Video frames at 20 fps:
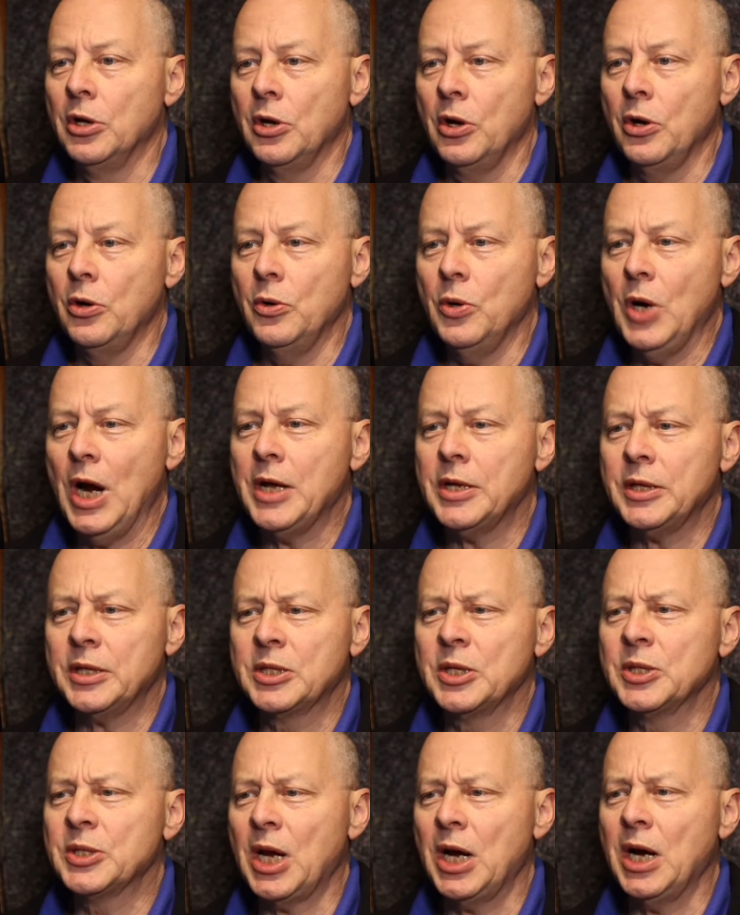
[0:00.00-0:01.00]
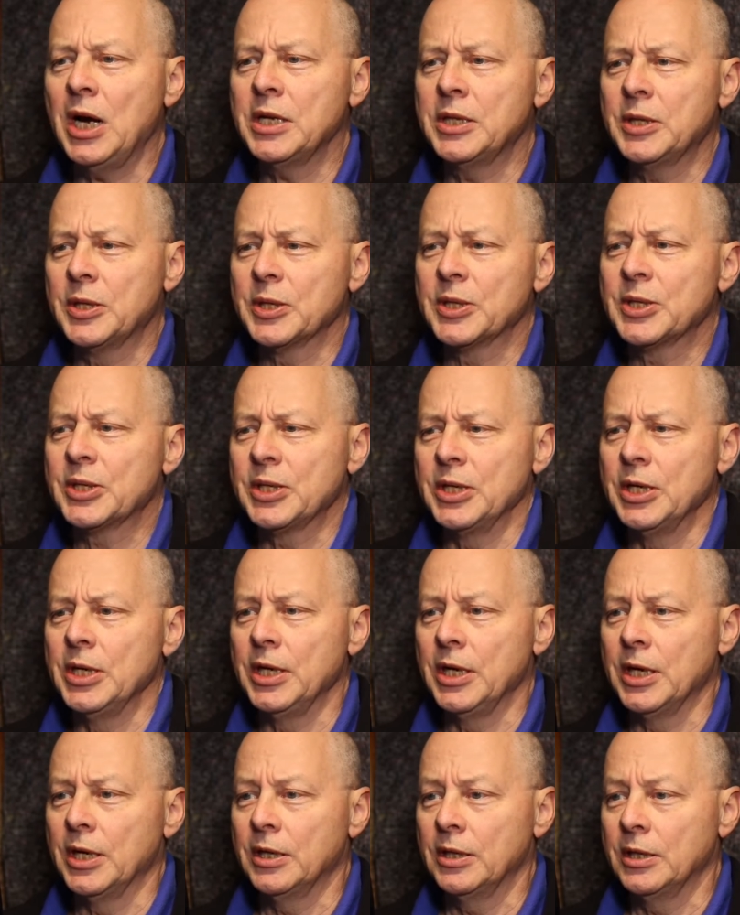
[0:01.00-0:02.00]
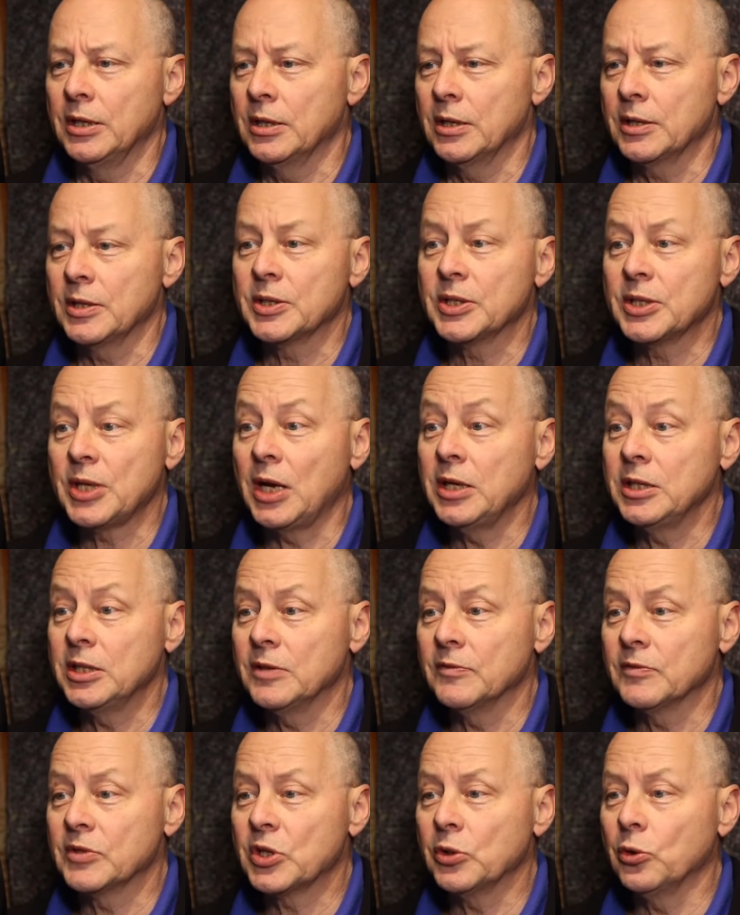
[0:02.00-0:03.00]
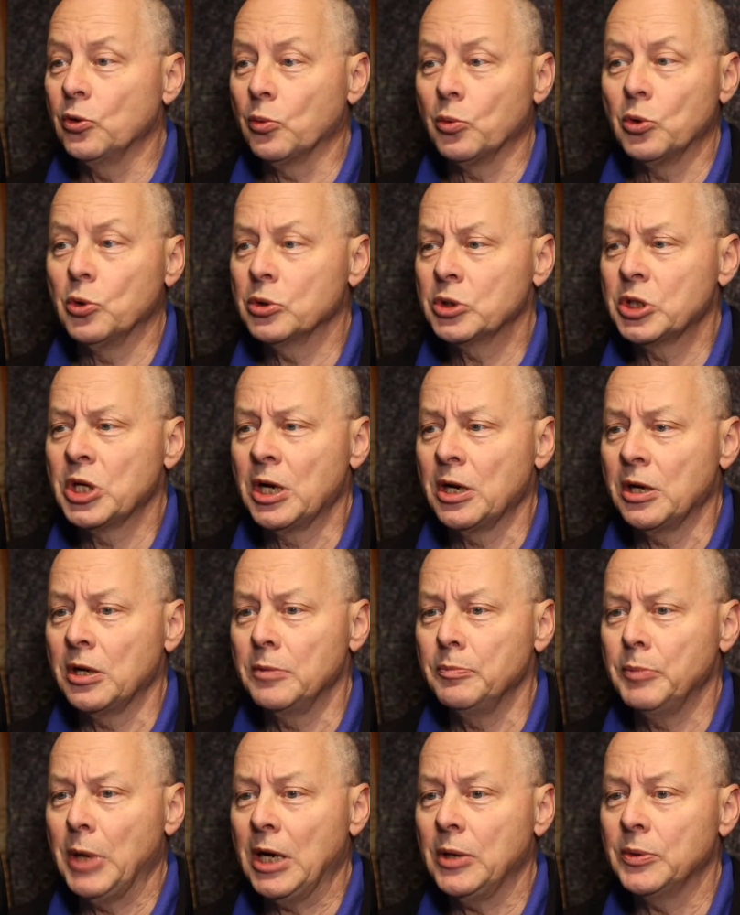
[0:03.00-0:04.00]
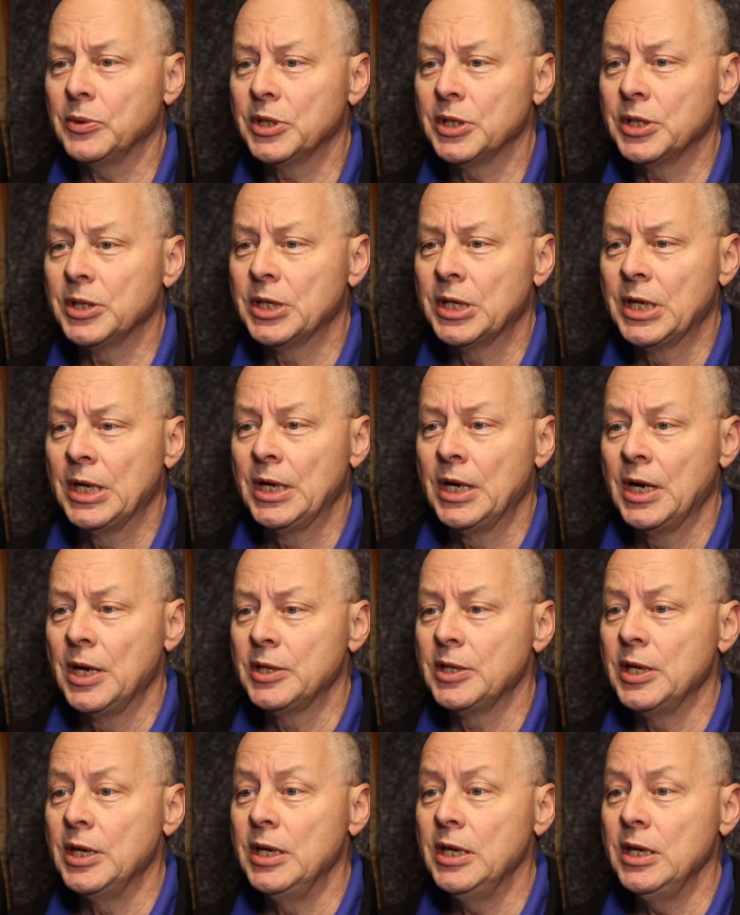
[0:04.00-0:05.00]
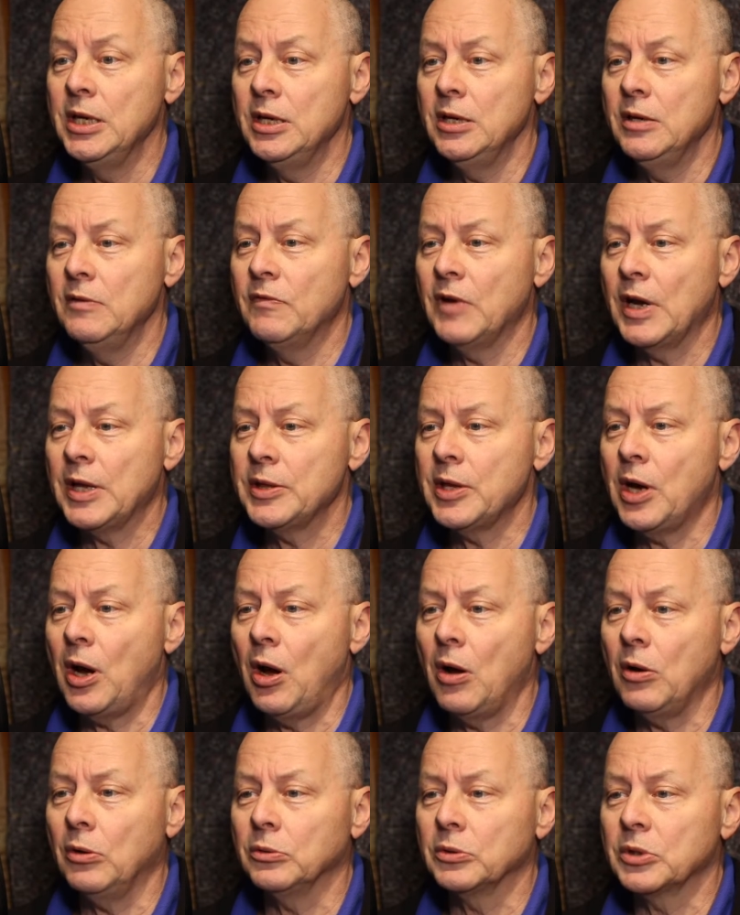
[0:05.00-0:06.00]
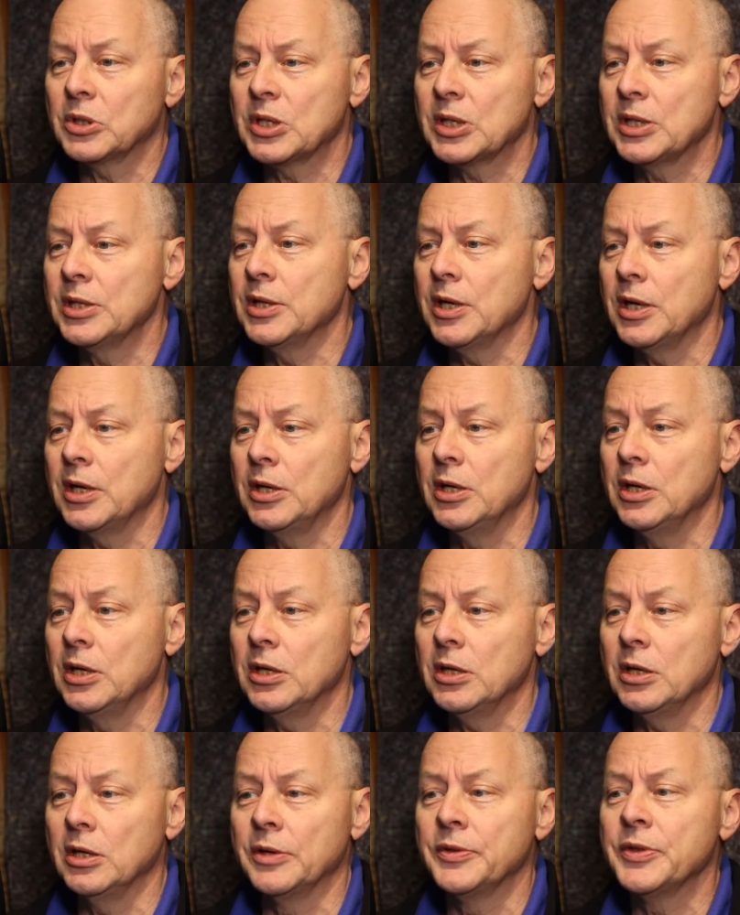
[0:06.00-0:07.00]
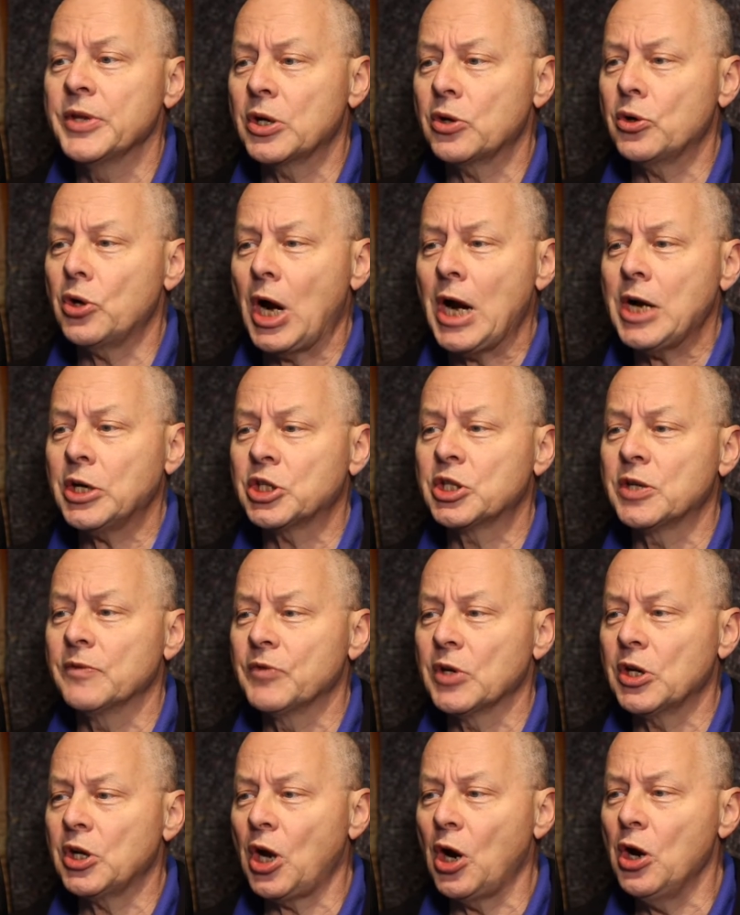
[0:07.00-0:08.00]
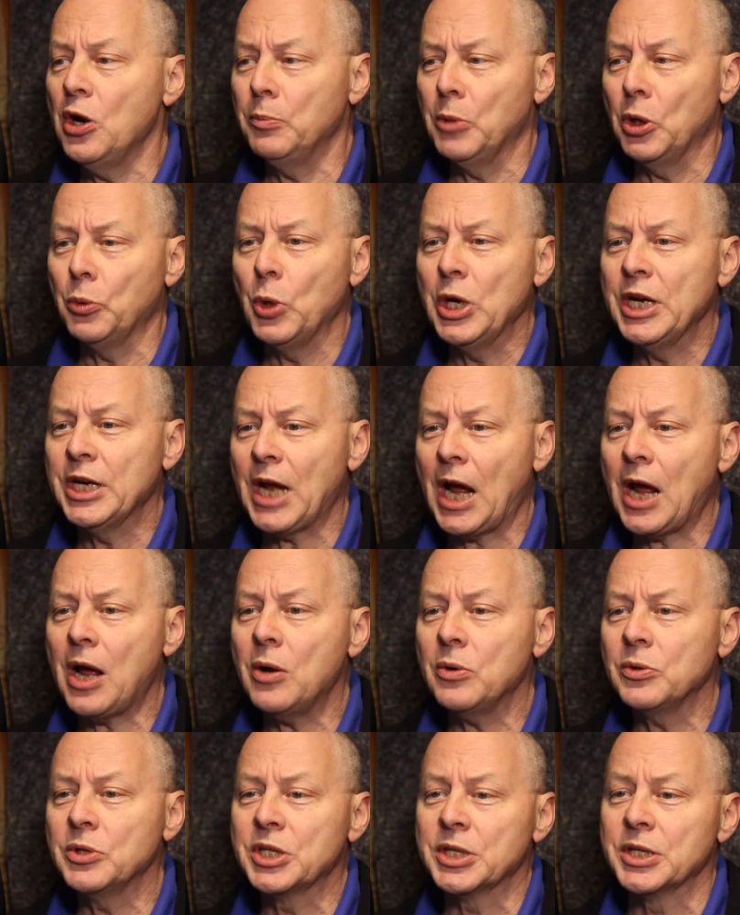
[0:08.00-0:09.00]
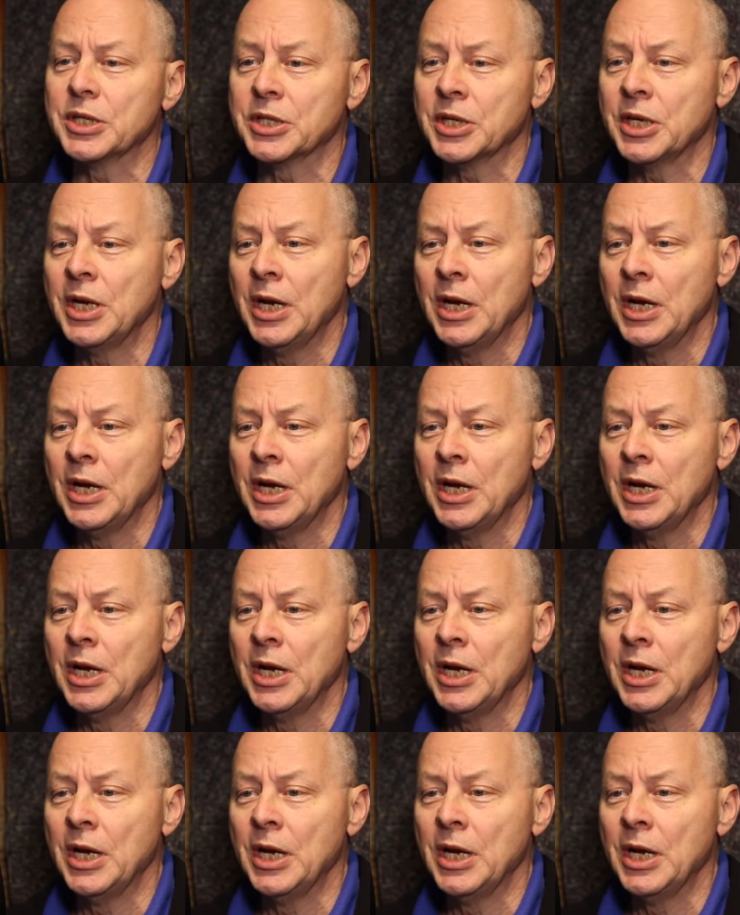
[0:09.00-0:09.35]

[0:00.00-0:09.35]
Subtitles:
Who hath desired the sea, the sight of salt water unbounded, the heave and the halt and the hurl and the crash of the comber wind hounded,